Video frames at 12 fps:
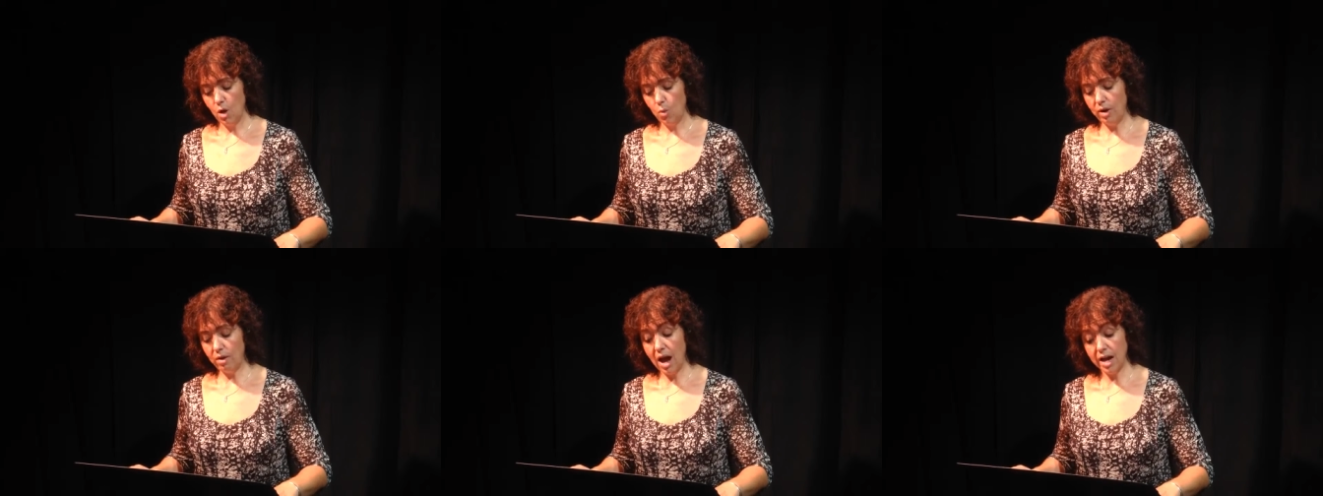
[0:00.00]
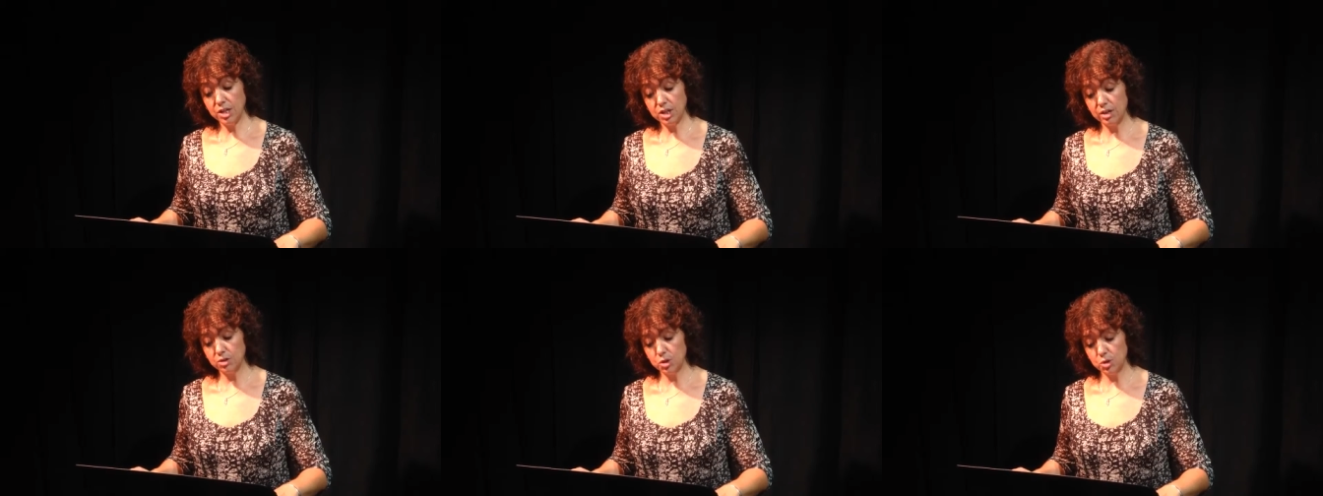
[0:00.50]
where I
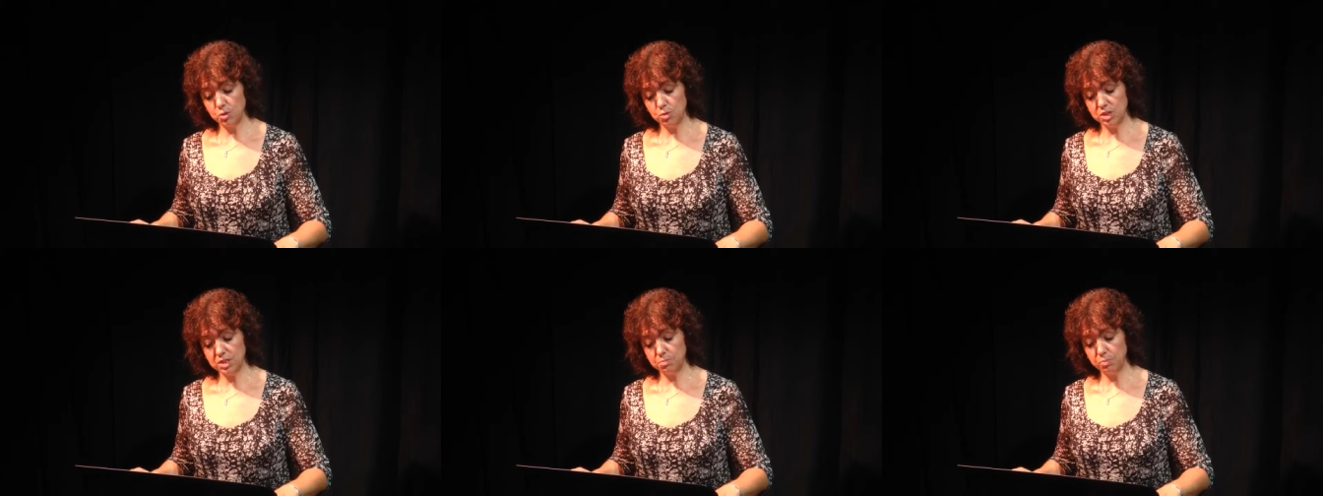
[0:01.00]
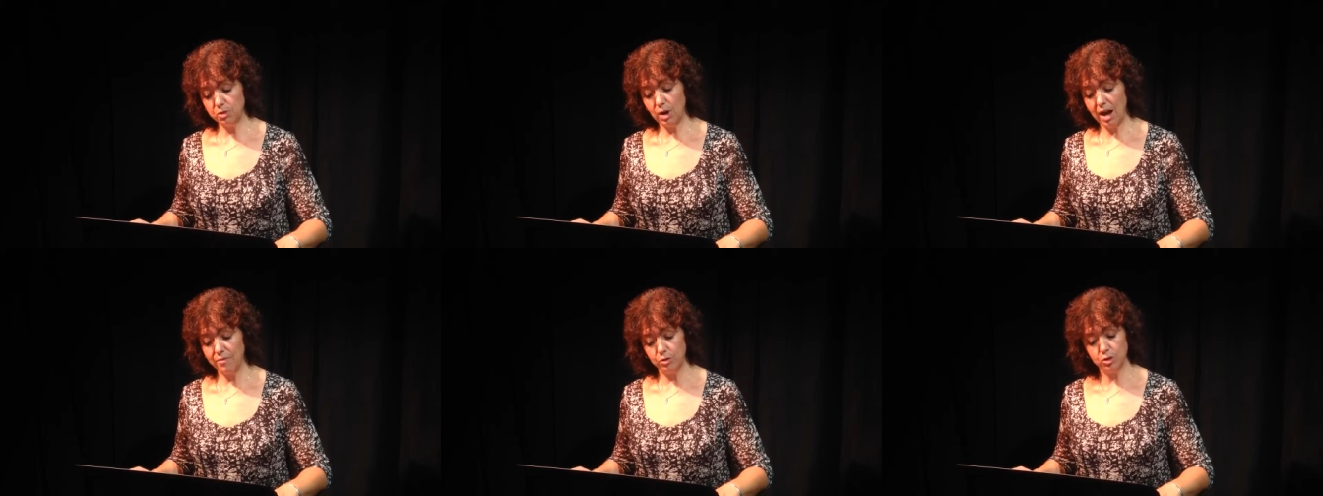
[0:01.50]
shall soon
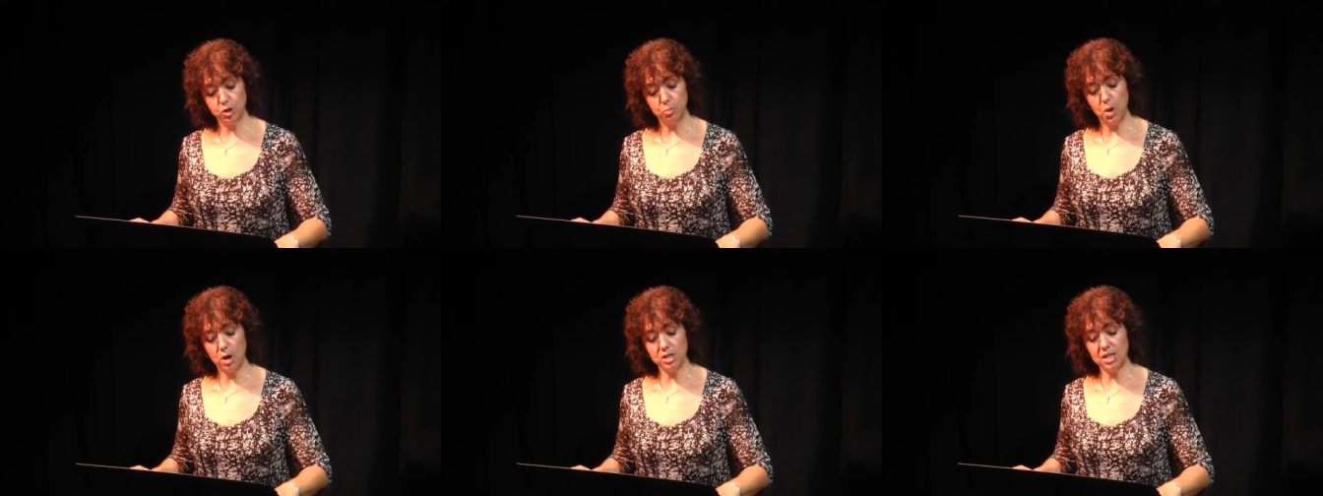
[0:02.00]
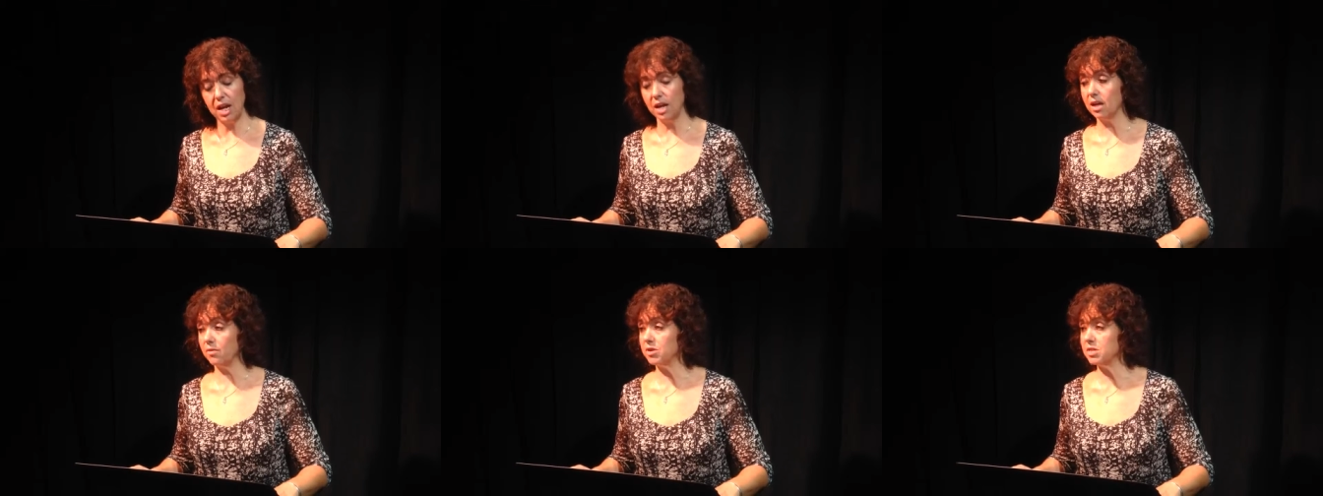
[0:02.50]
travel to
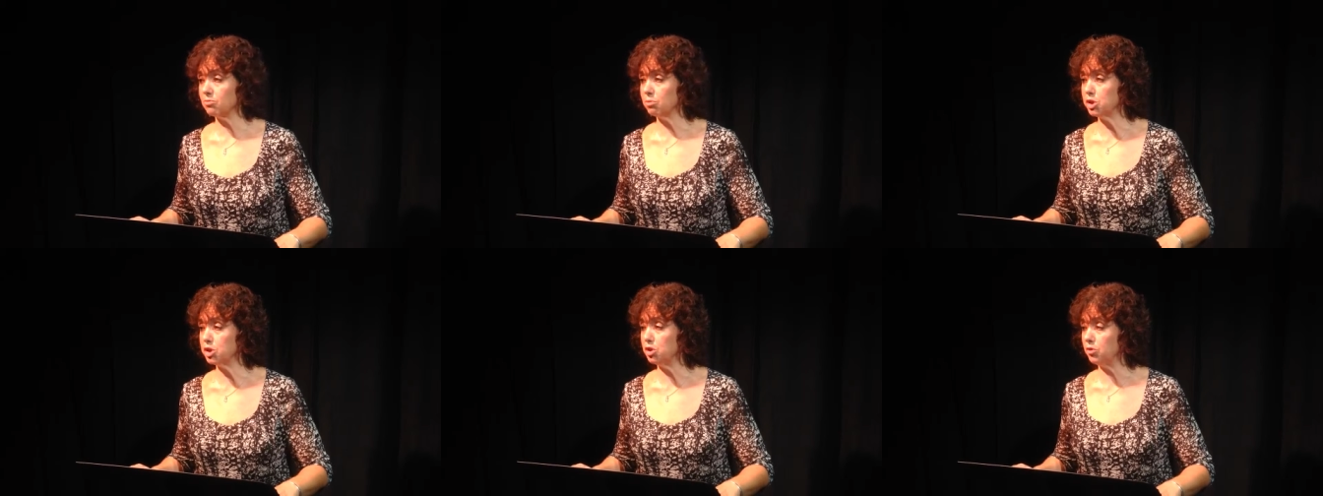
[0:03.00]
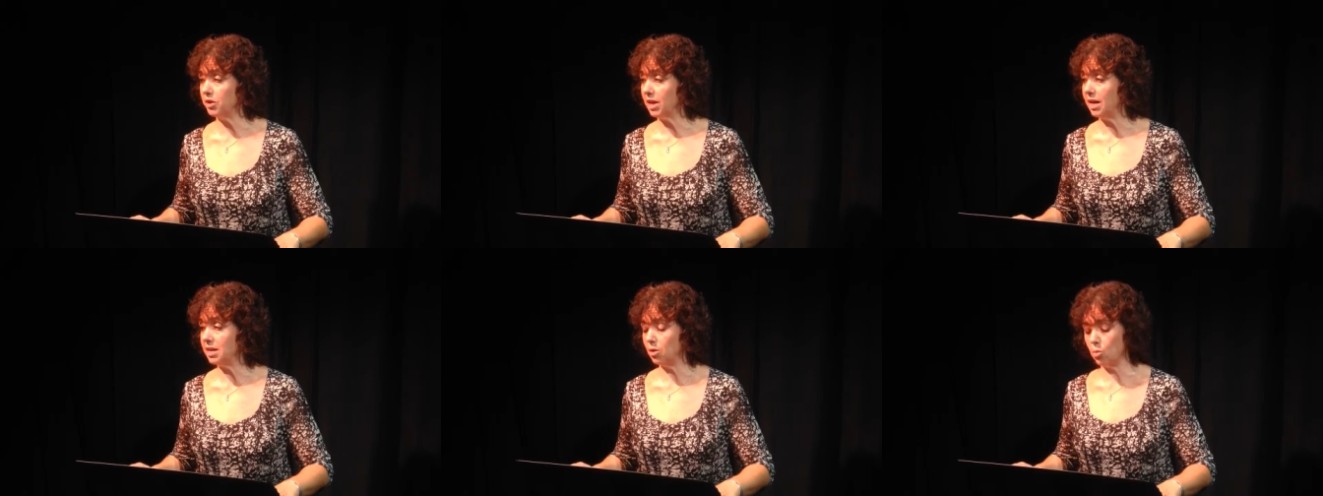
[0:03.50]
partake of its
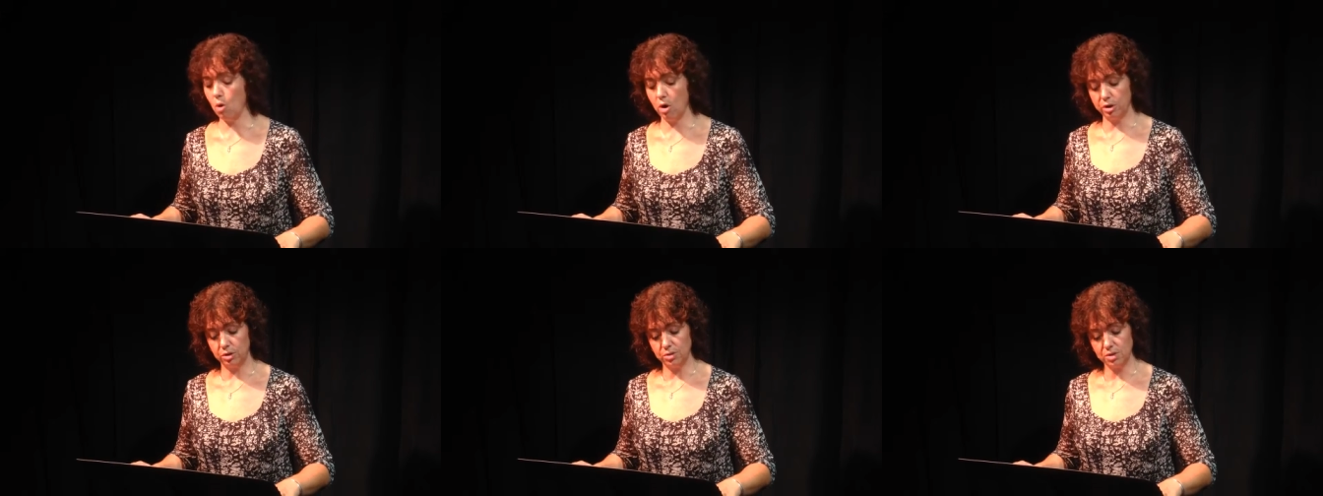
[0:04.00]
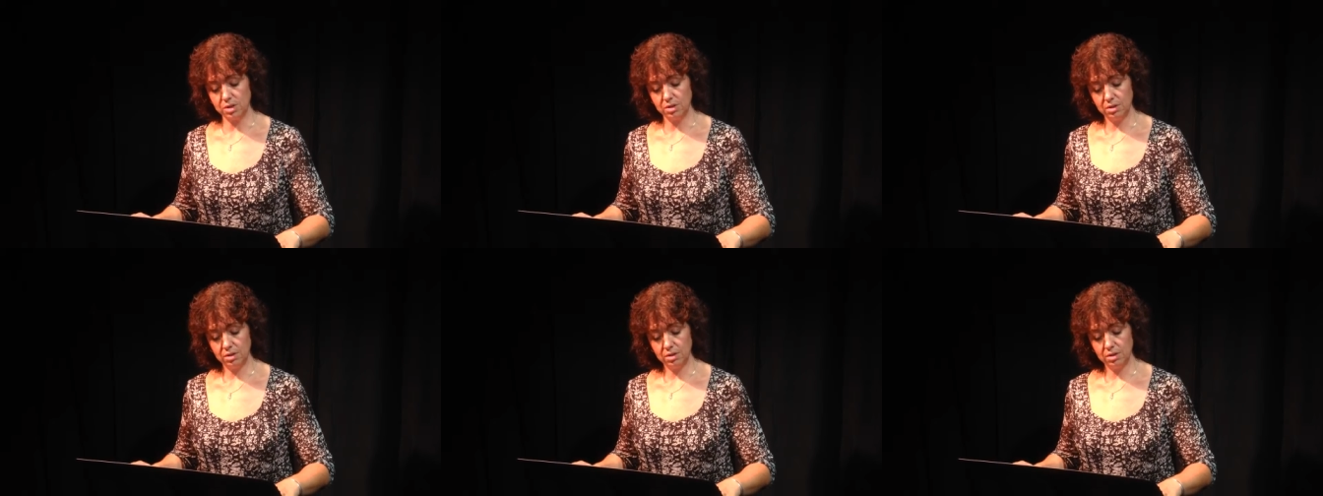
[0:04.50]
rejuvenating waters.